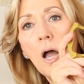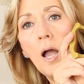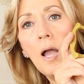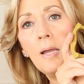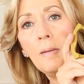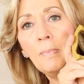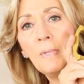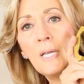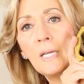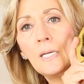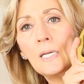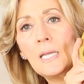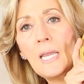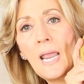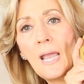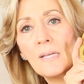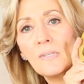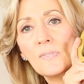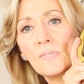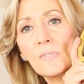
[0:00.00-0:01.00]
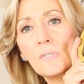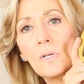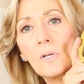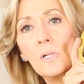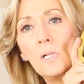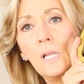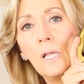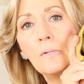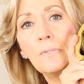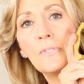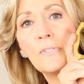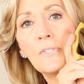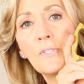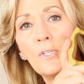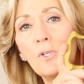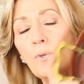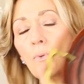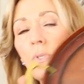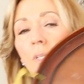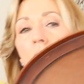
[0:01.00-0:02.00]
I'm gonna guess close
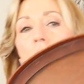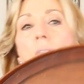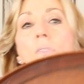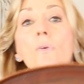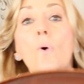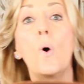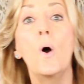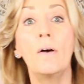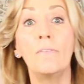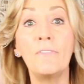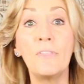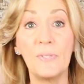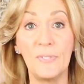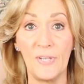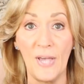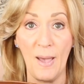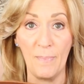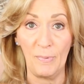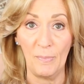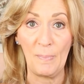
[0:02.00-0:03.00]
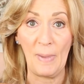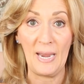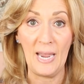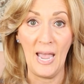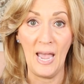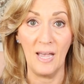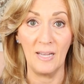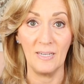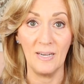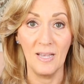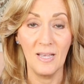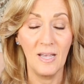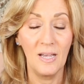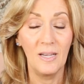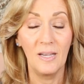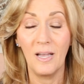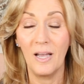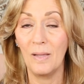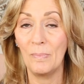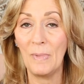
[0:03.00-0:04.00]
to, this is off the top of my head.
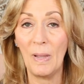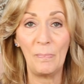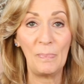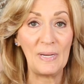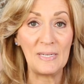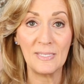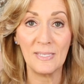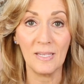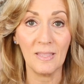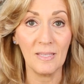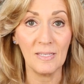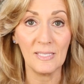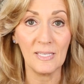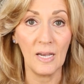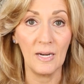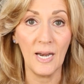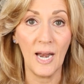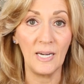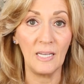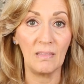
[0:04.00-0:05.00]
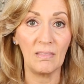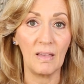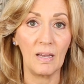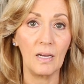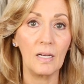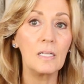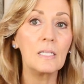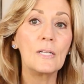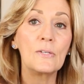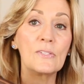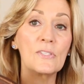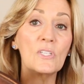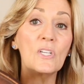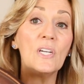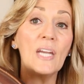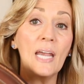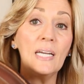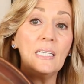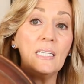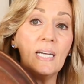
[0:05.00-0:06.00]
I'm not basing this on anything, close to
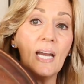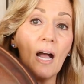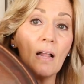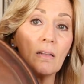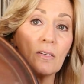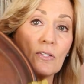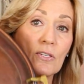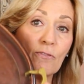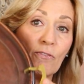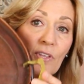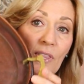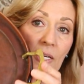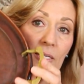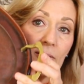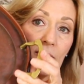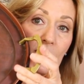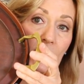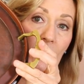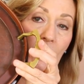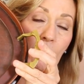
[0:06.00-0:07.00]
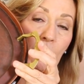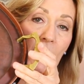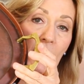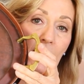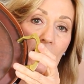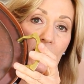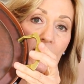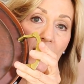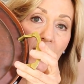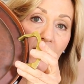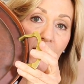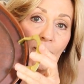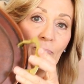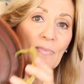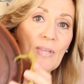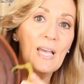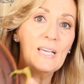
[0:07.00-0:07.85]
$90 for this, I'm gonna say.